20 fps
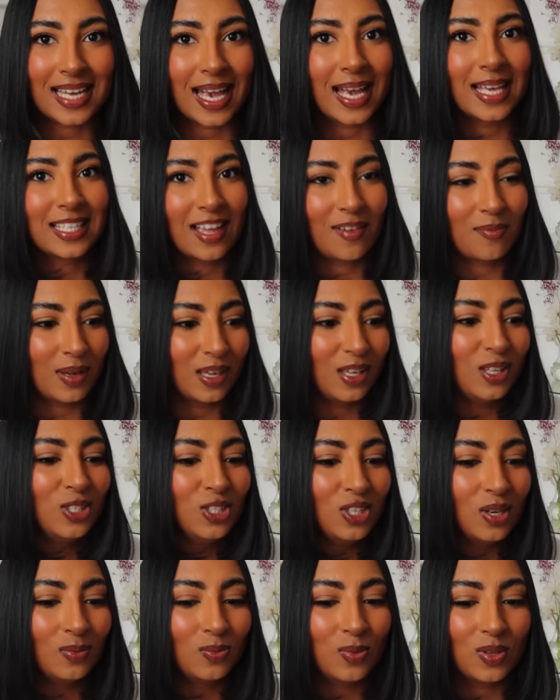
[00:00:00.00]
days have been
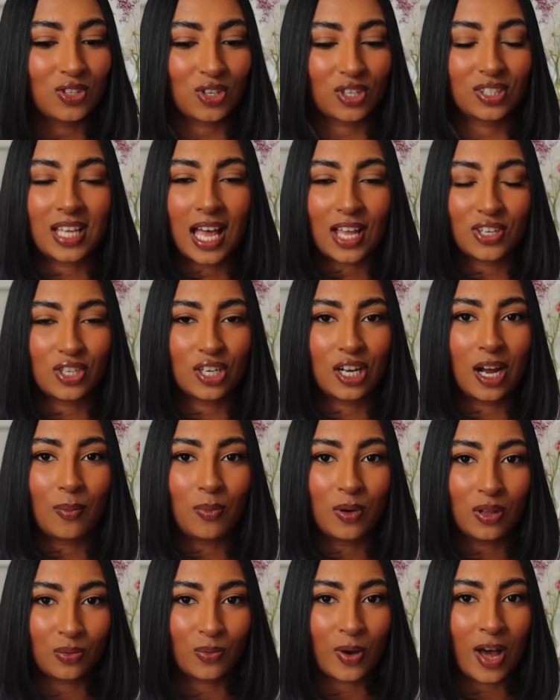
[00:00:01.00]
consumed with just catching
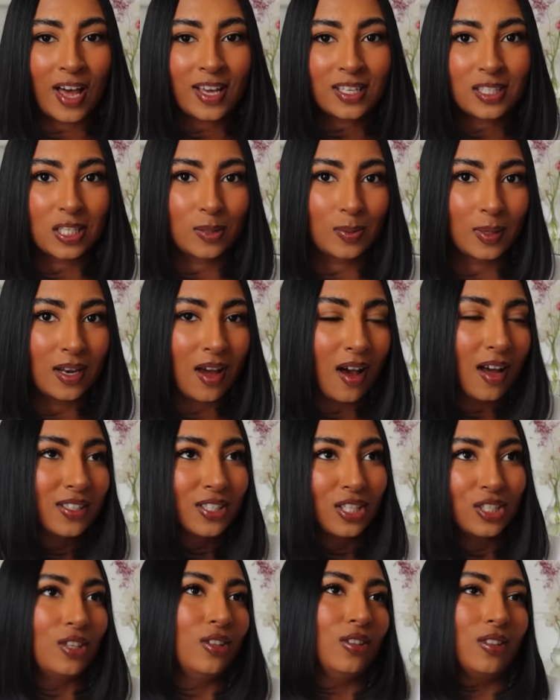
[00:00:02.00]
up with work. So it's been hard
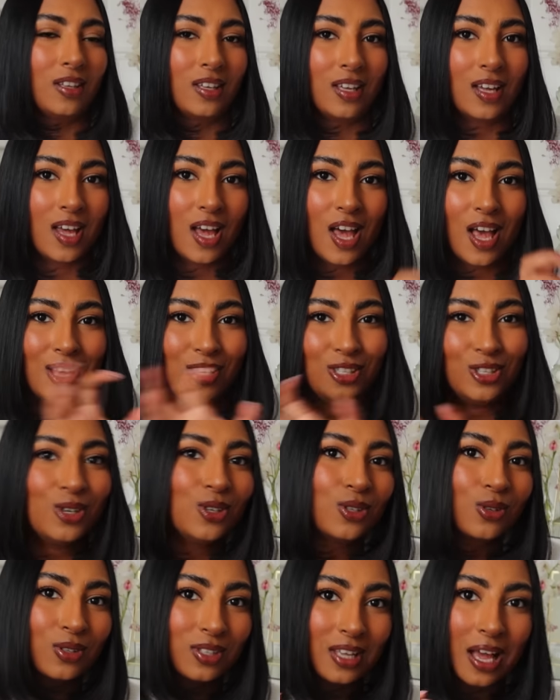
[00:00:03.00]
to do the
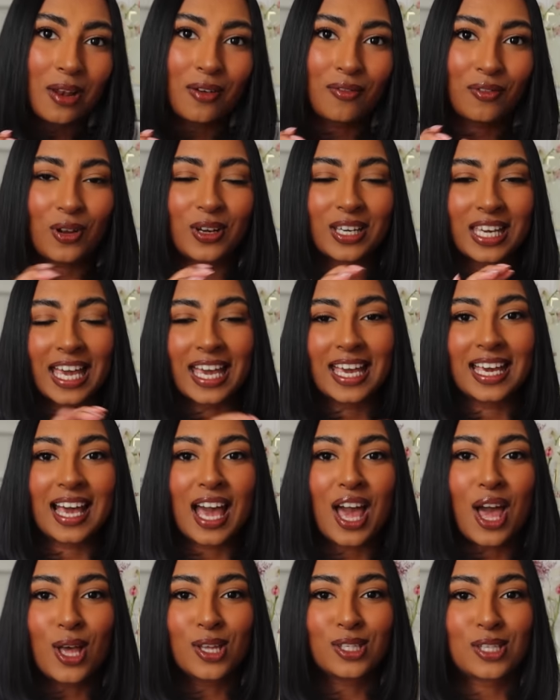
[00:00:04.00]
usual style of vlogging.